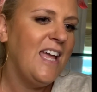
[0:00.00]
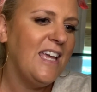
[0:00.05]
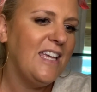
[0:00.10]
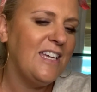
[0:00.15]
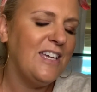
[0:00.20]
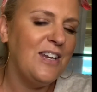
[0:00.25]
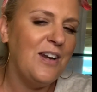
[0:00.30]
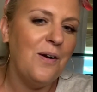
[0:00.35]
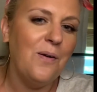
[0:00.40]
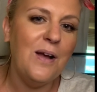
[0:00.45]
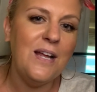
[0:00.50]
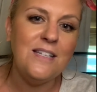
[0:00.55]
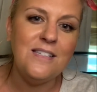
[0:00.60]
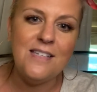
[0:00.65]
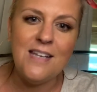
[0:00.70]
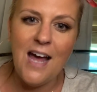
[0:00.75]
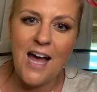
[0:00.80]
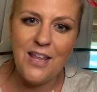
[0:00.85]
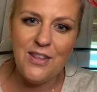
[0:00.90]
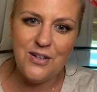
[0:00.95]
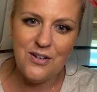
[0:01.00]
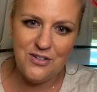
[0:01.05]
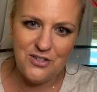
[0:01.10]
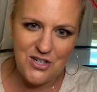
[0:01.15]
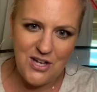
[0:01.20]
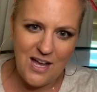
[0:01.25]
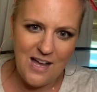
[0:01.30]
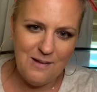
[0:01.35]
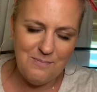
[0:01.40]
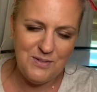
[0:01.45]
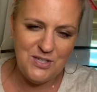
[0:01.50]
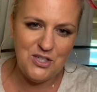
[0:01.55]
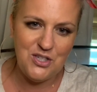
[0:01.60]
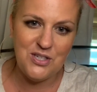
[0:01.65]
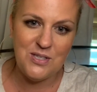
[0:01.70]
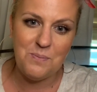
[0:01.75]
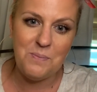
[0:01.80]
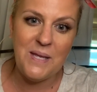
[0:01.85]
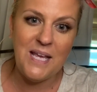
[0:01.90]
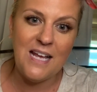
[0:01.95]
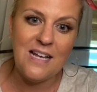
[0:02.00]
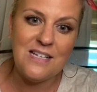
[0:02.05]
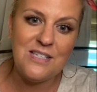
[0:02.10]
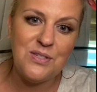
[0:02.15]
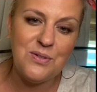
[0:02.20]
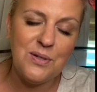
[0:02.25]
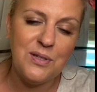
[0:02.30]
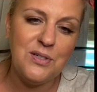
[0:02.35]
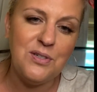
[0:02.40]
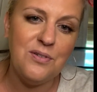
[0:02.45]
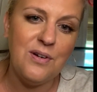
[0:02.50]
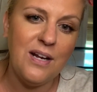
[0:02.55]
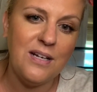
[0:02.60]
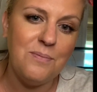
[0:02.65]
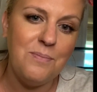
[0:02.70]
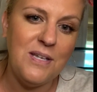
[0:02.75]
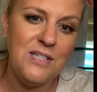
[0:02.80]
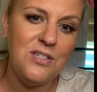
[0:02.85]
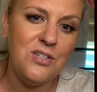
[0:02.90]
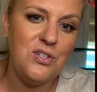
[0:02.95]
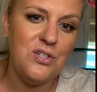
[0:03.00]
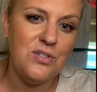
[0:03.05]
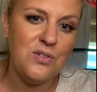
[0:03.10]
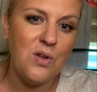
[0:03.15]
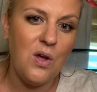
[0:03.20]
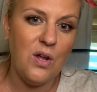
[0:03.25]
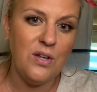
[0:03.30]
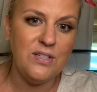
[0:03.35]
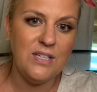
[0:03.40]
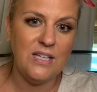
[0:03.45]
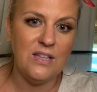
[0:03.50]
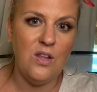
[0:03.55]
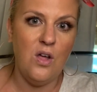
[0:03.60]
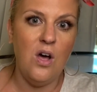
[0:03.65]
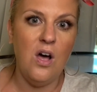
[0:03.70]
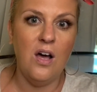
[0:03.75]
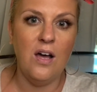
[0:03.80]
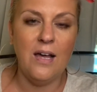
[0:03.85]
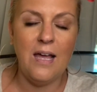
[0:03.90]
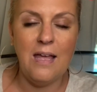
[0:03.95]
You know, it's not their job to just be answering direct messages all day long